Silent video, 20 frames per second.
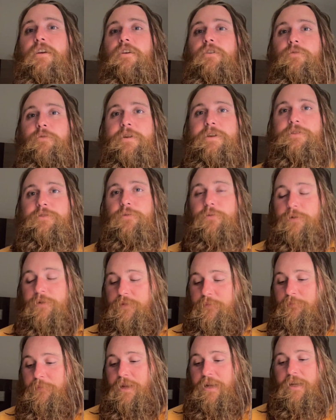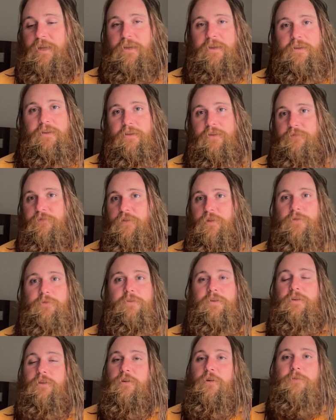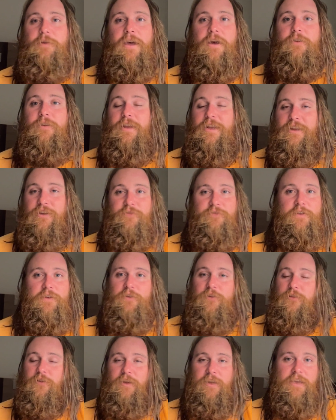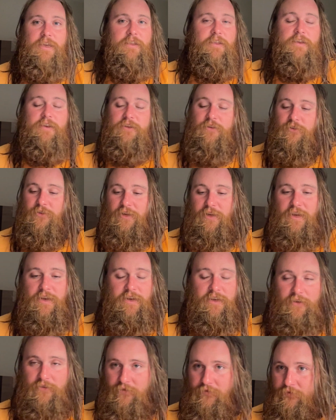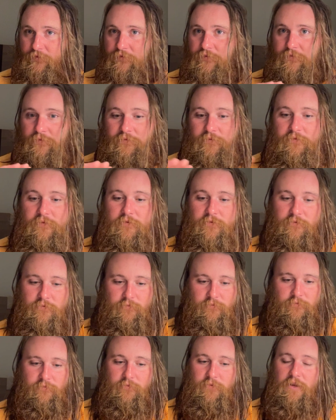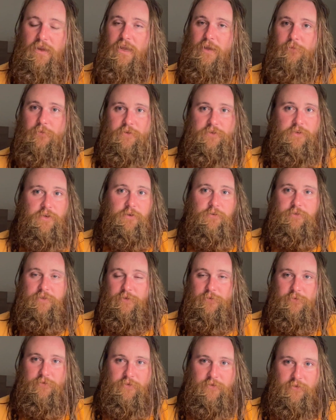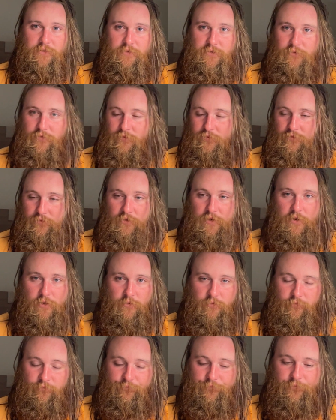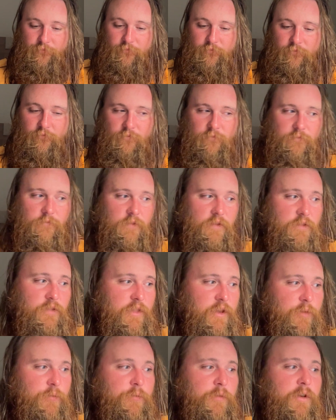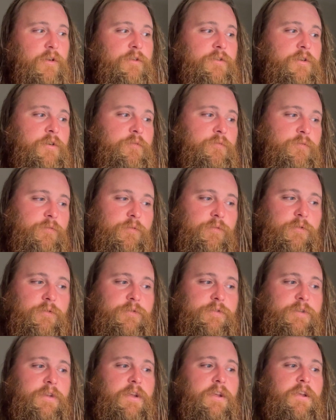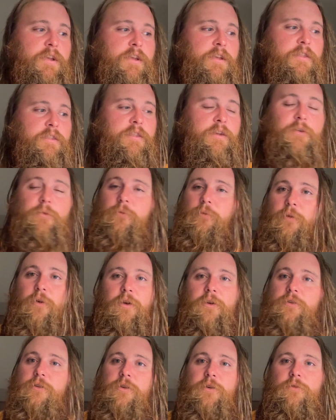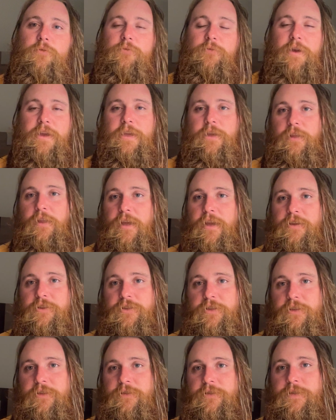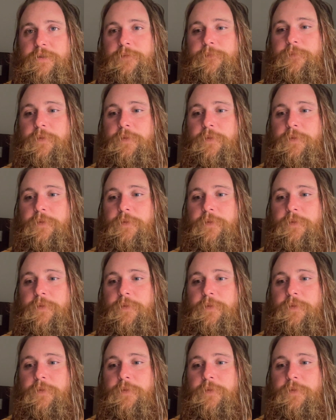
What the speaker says: resource, meaning if you could go out and if you could kill it, you could eat it, it was used. It was, you know, there were no rules, there were no regulations.